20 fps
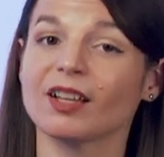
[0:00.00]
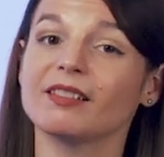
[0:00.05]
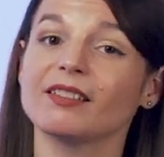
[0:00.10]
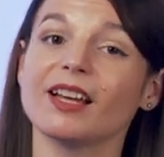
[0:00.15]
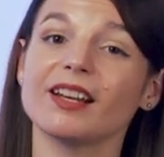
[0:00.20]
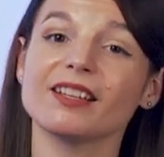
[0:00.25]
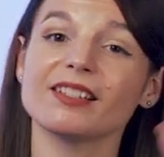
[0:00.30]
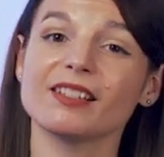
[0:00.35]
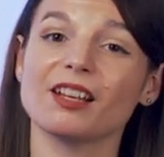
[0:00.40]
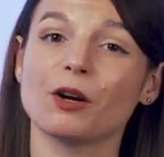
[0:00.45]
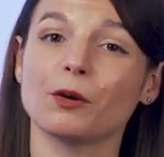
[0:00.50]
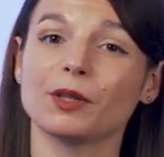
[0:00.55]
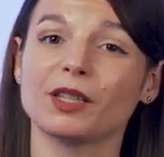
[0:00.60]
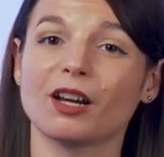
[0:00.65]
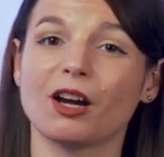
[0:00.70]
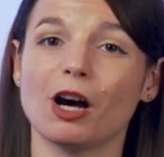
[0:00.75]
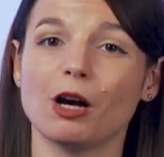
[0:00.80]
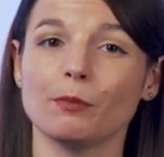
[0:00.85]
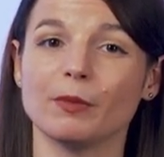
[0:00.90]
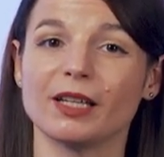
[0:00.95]
Let us know in the
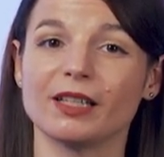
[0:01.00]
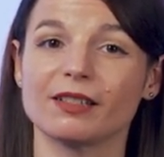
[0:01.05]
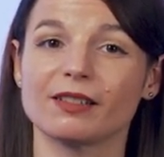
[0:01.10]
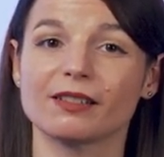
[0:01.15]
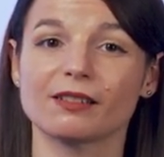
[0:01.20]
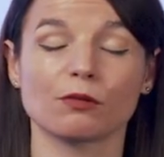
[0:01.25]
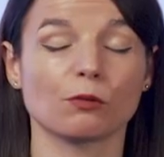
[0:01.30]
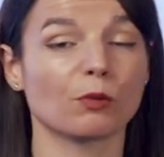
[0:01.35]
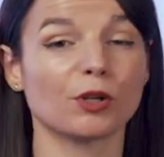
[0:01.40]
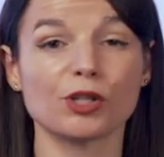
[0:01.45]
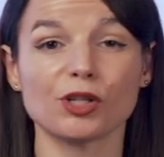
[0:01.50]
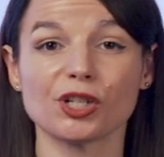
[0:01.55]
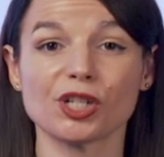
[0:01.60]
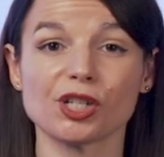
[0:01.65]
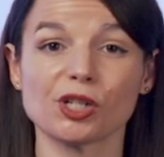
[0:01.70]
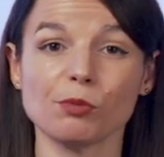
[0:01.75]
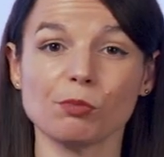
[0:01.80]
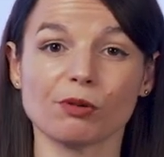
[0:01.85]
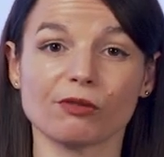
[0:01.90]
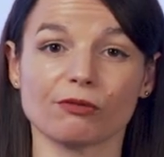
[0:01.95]
comments, which do
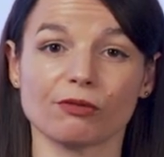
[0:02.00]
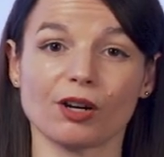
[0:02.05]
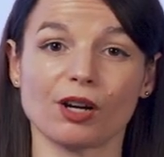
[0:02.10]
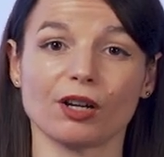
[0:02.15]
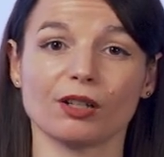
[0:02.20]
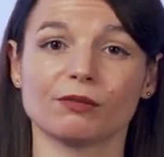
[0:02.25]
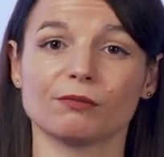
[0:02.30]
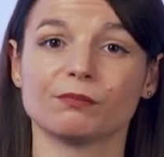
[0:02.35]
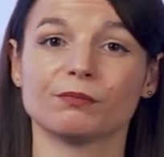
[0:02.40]
you prefer?